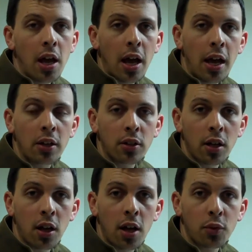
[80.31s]
and a
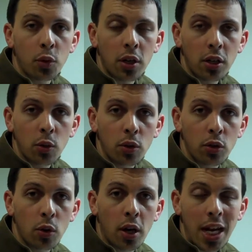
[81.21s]
lot of what you would
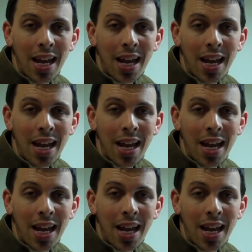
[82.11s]
do on